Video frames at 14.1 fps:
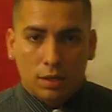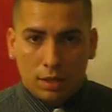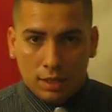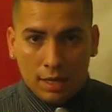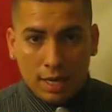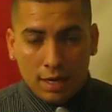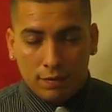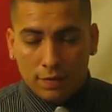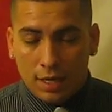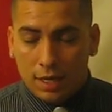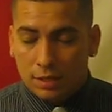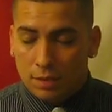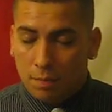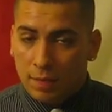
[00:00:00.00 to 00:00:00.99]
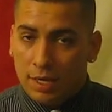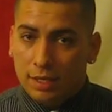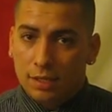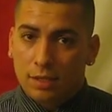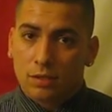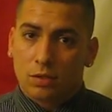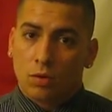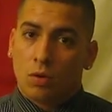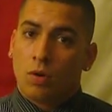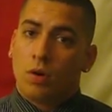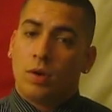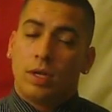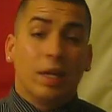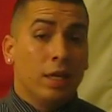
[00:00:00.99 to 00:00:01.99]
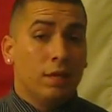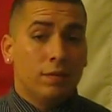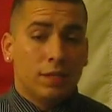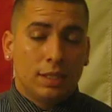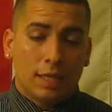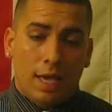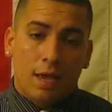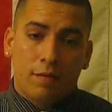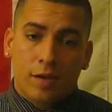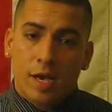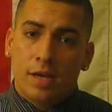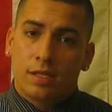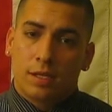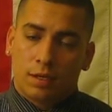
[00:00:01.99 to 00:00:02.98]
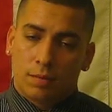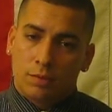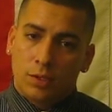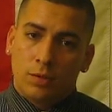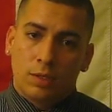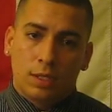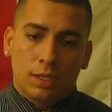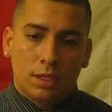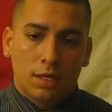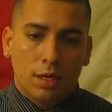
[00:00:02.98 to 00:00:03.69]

in aviation maintenance or even in the aviation community.